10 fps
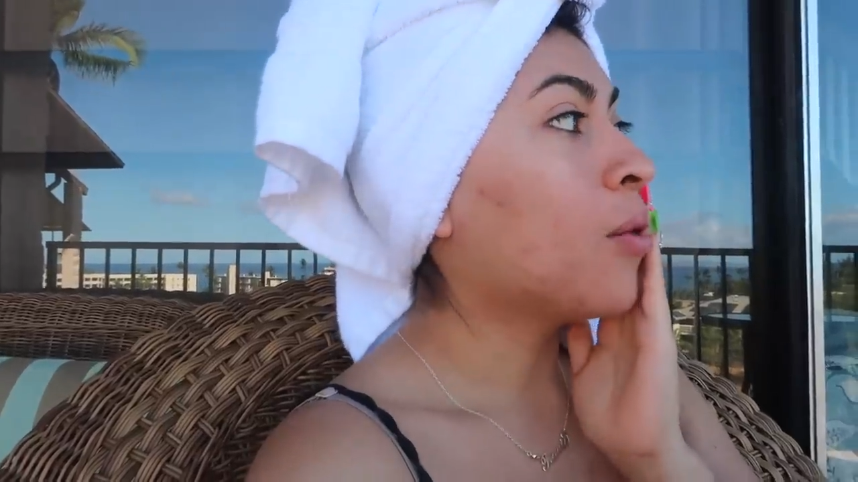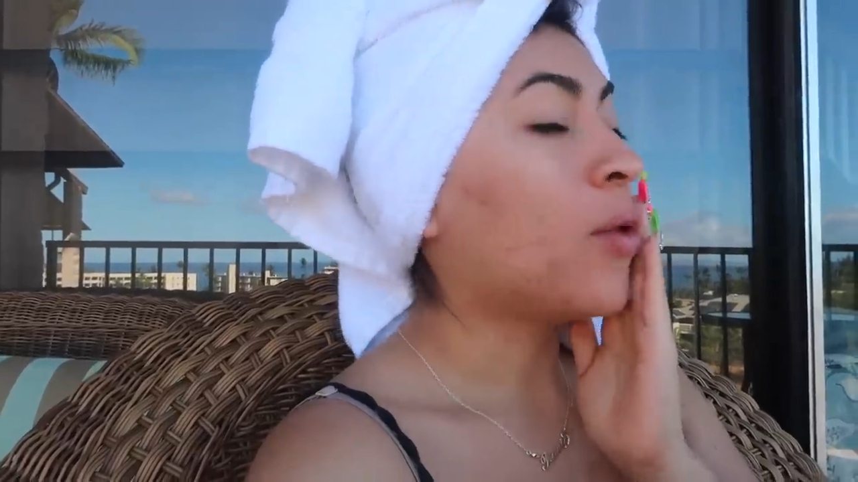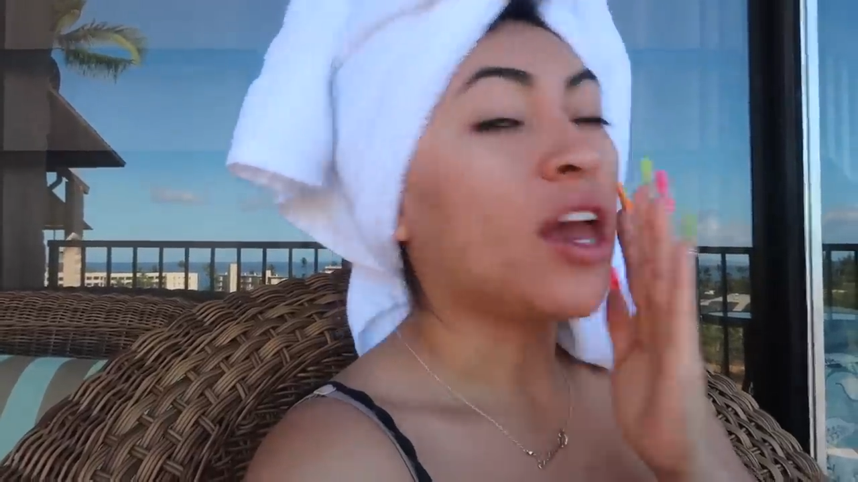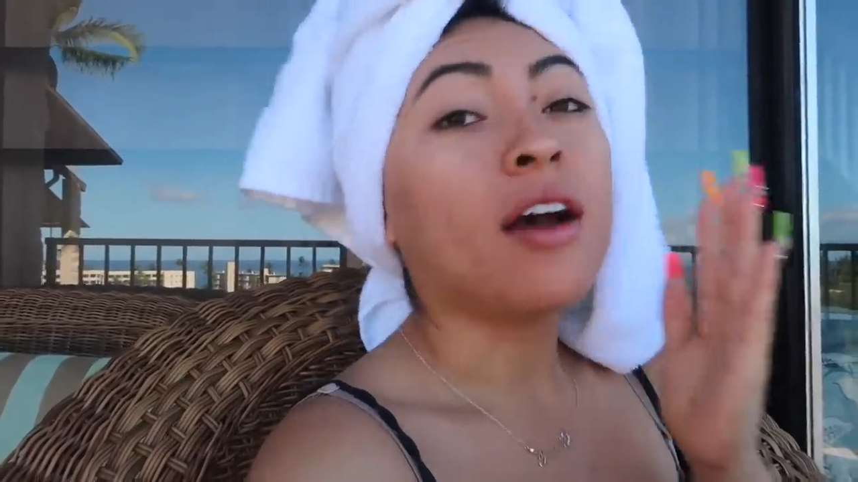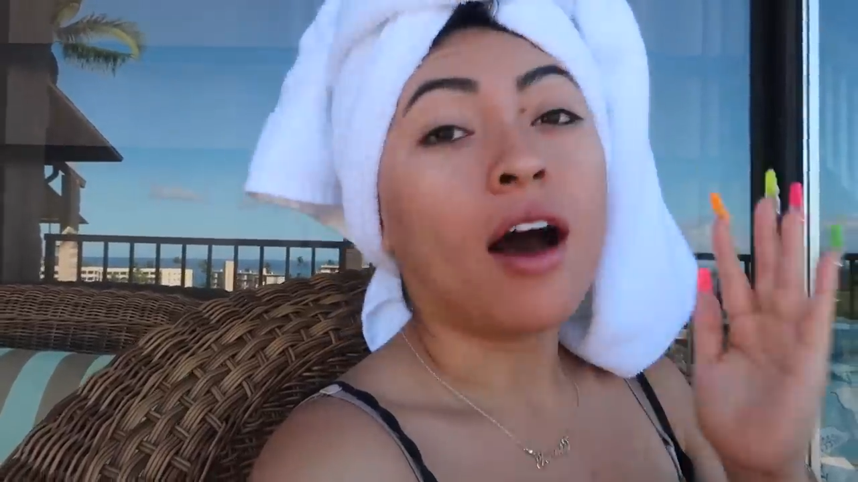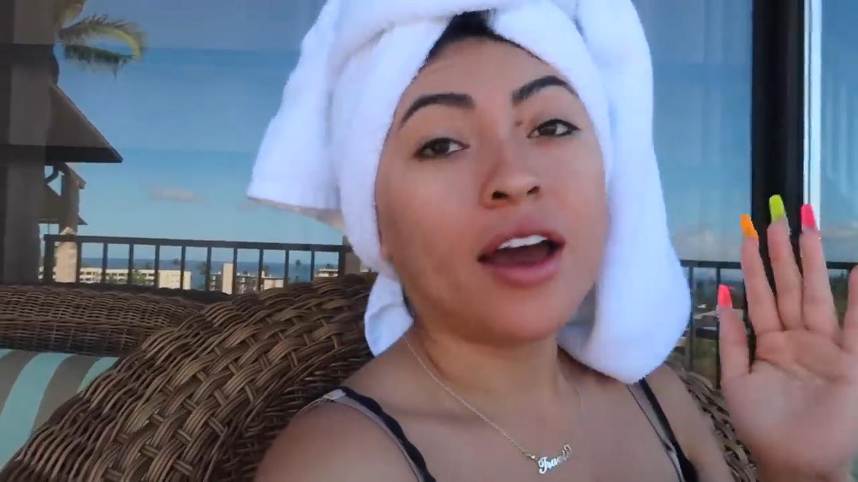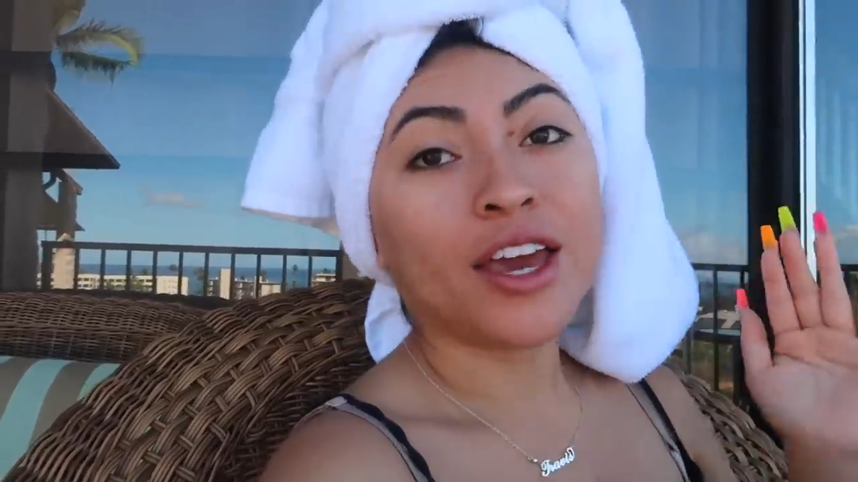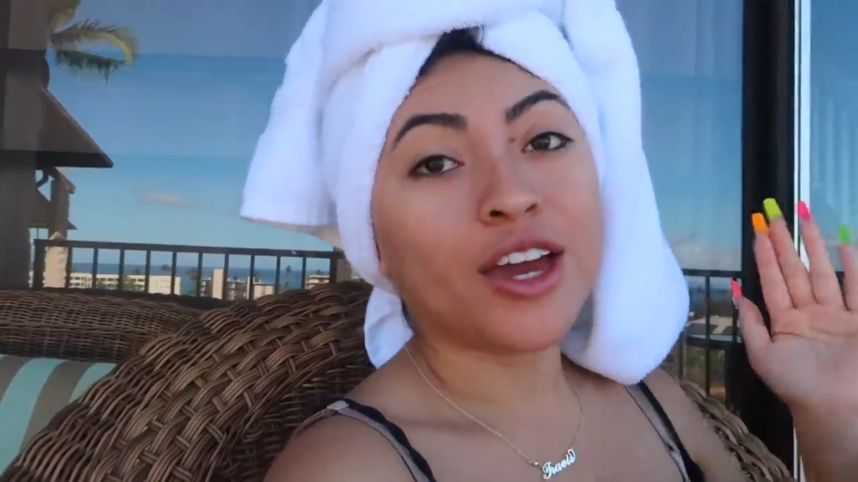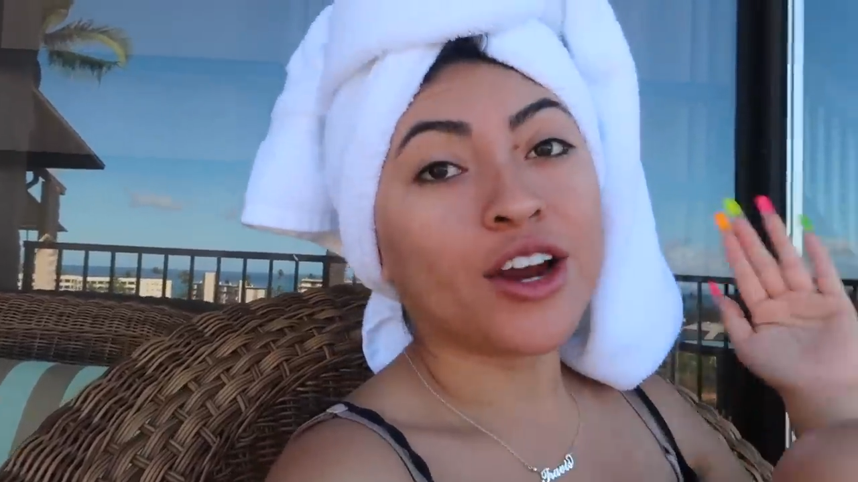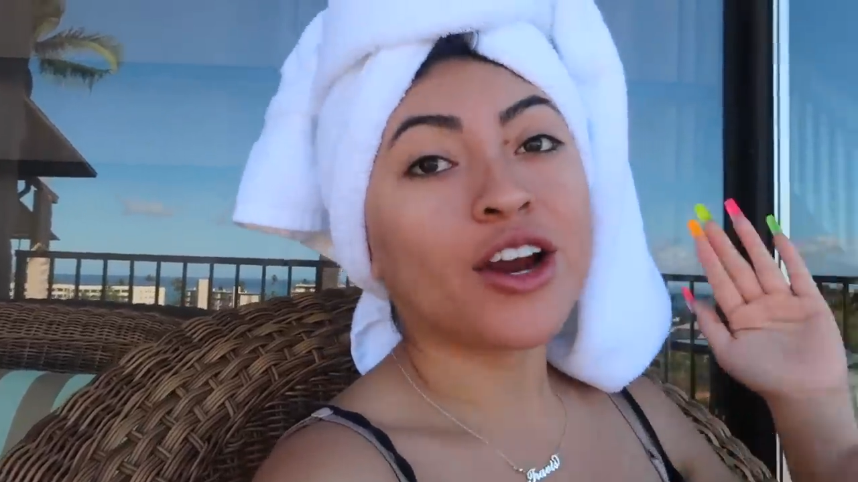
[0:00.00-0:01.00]
We got
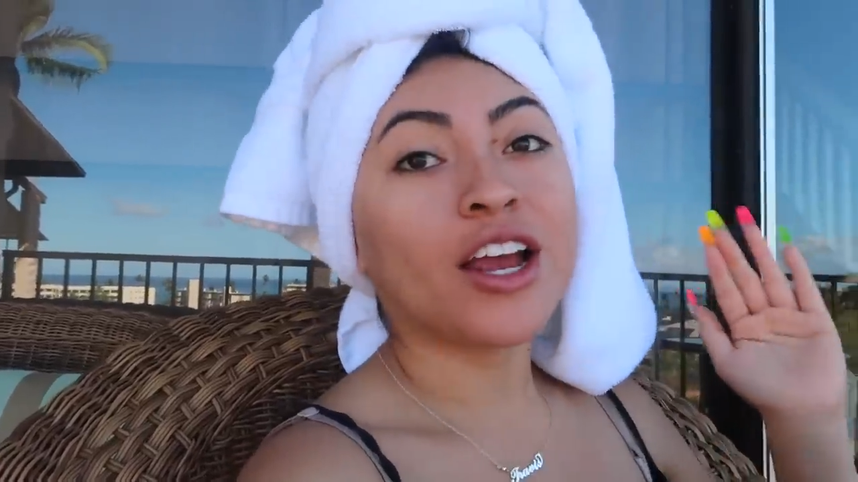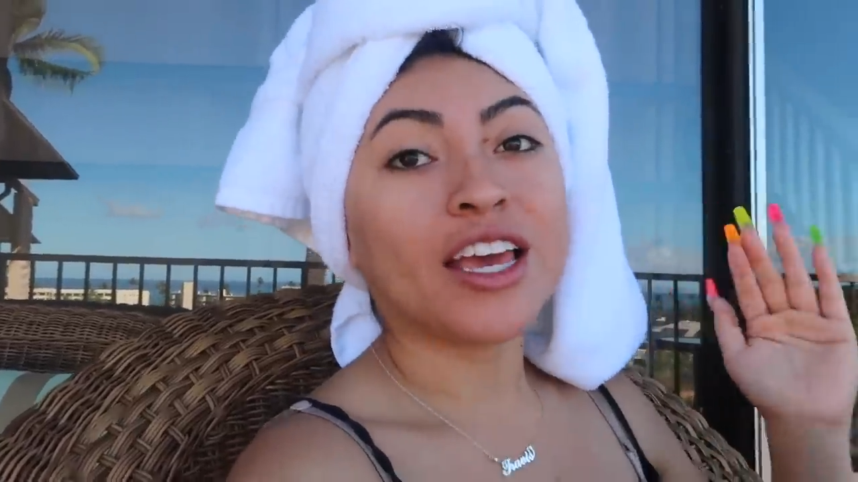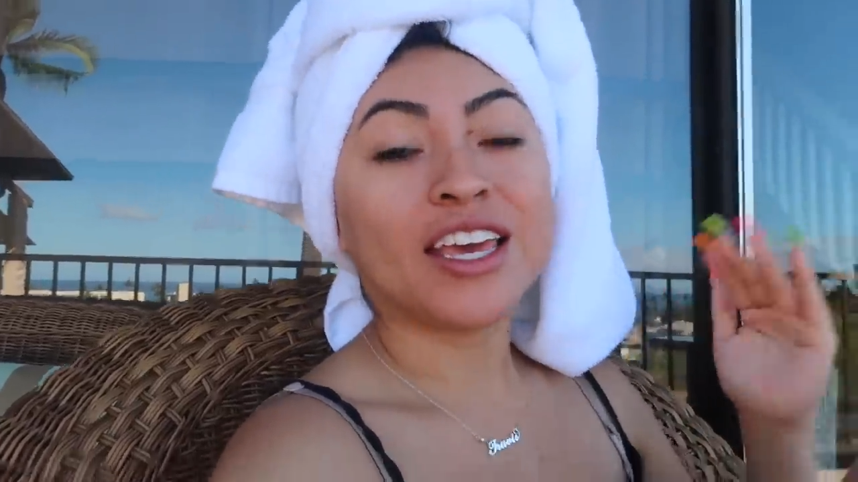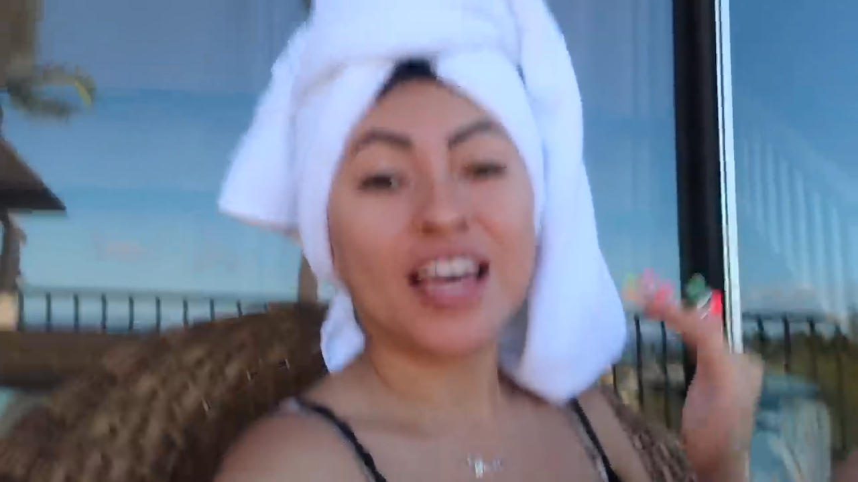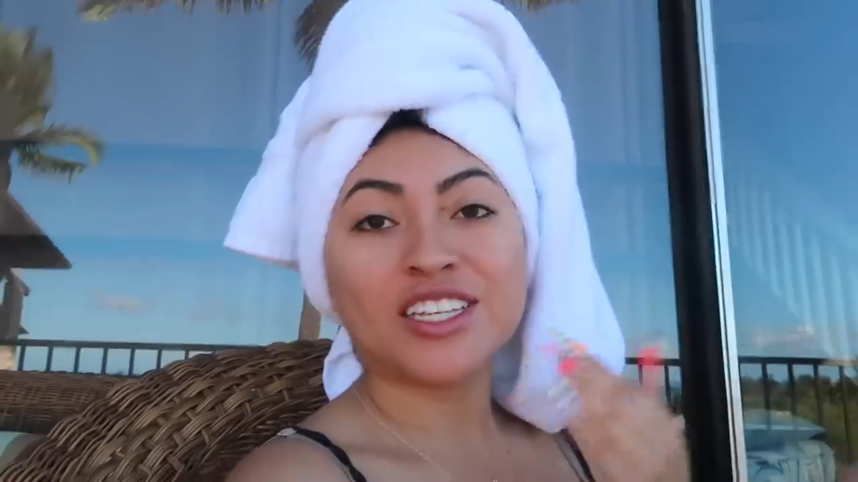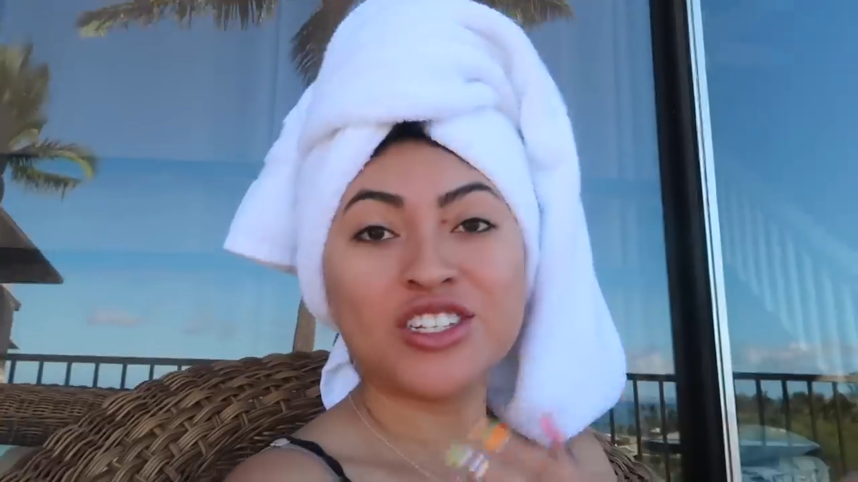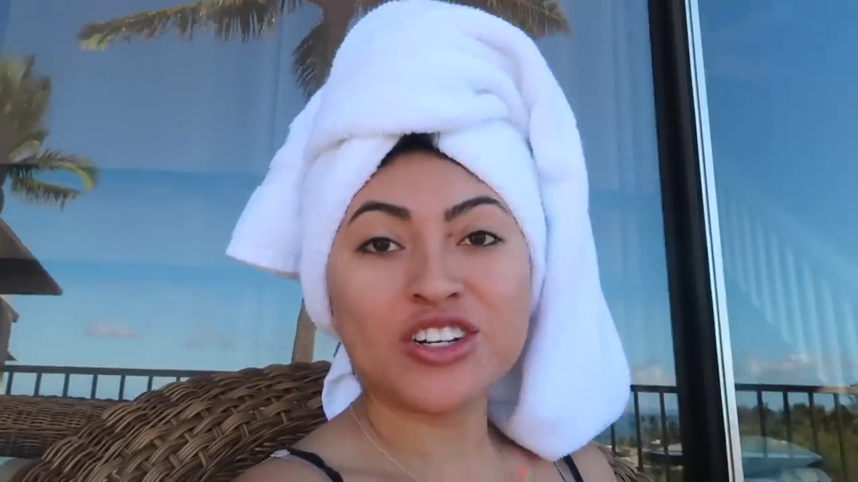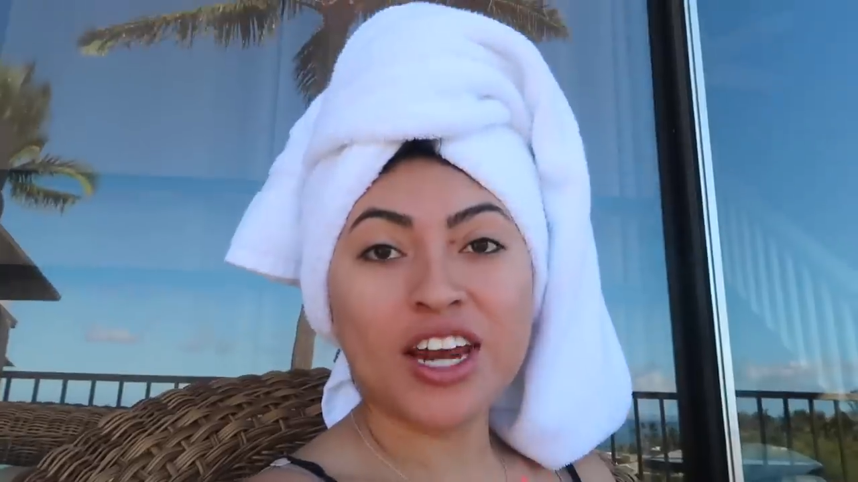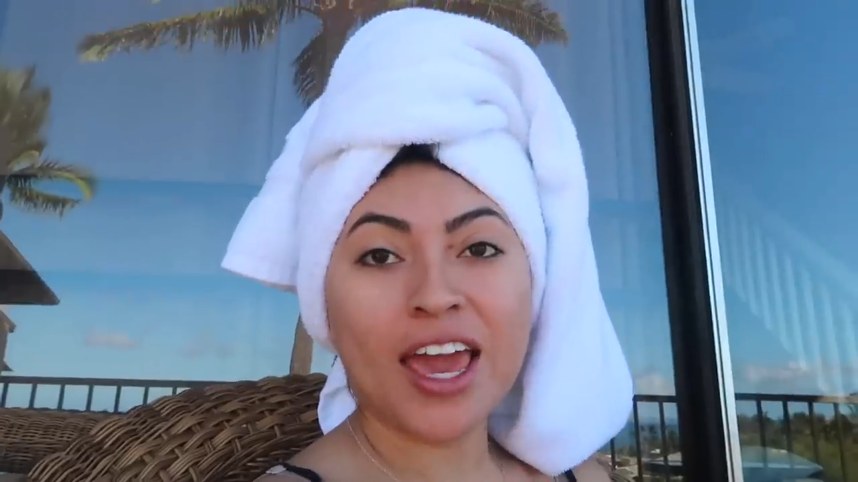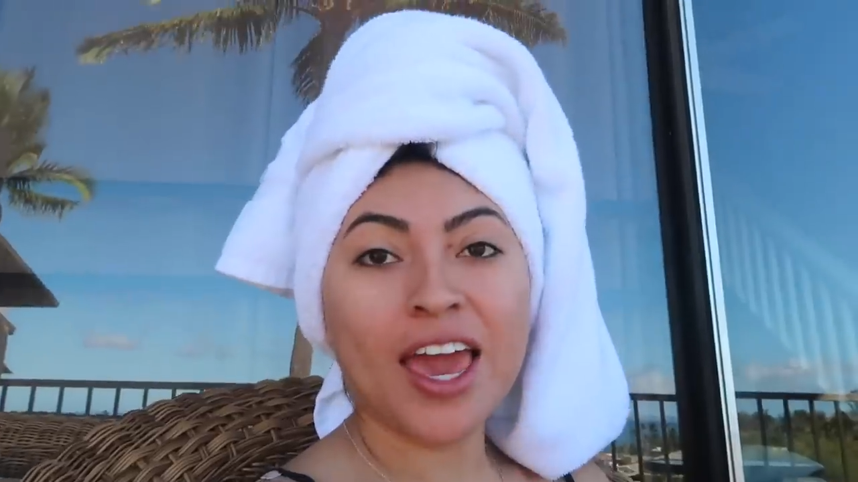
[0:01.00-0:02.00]
here
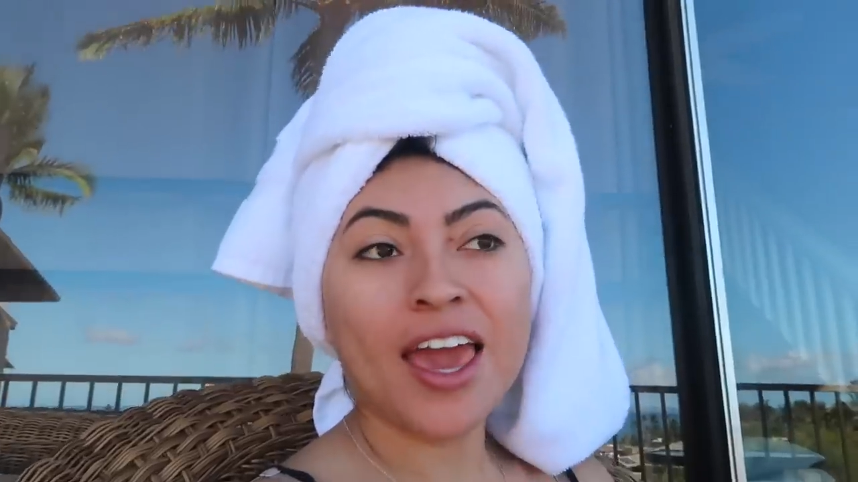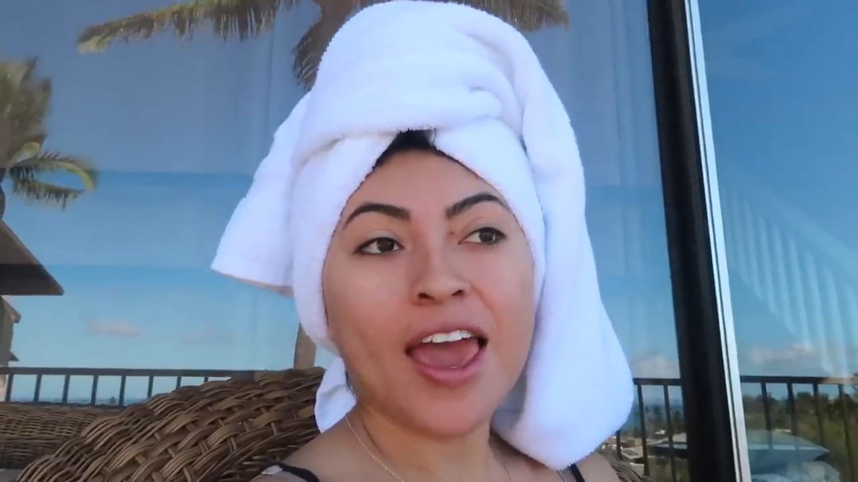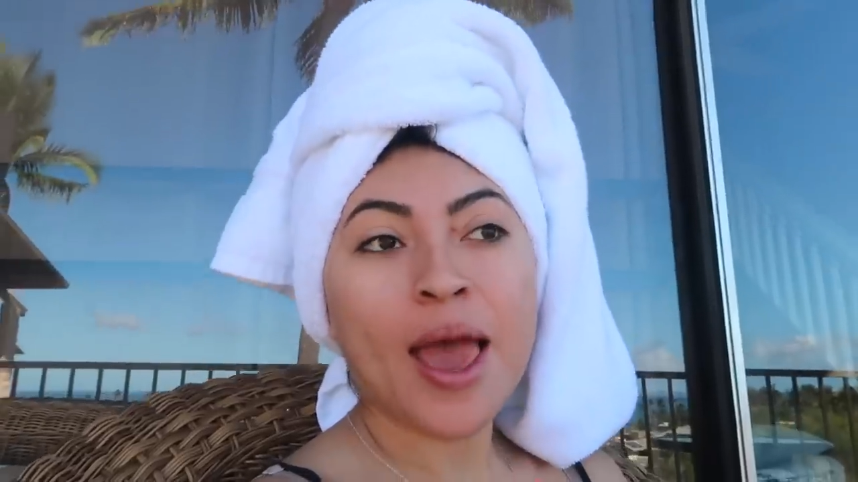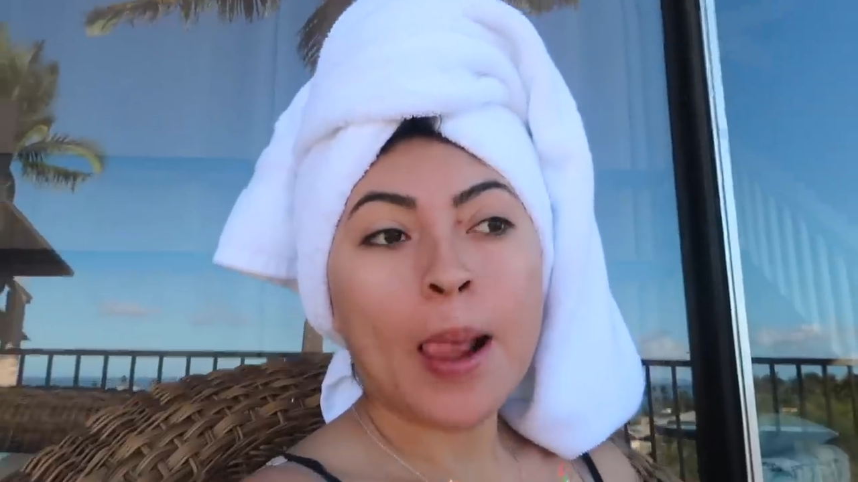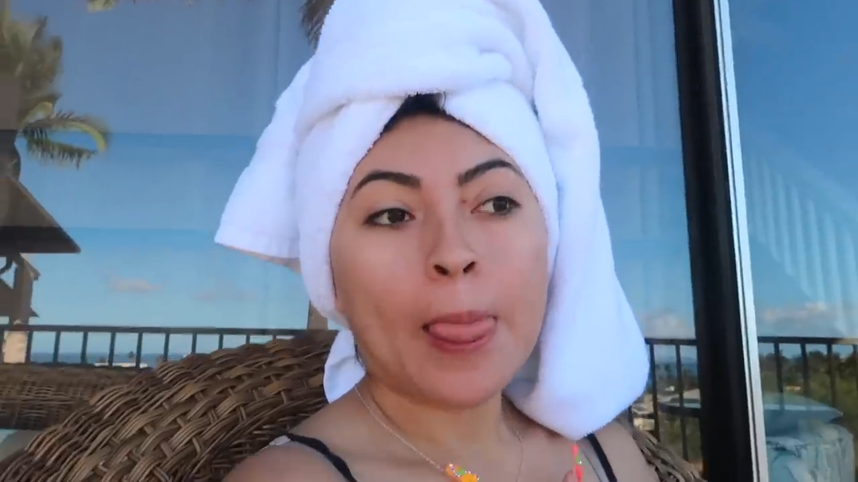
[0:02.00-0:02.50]
yesterday,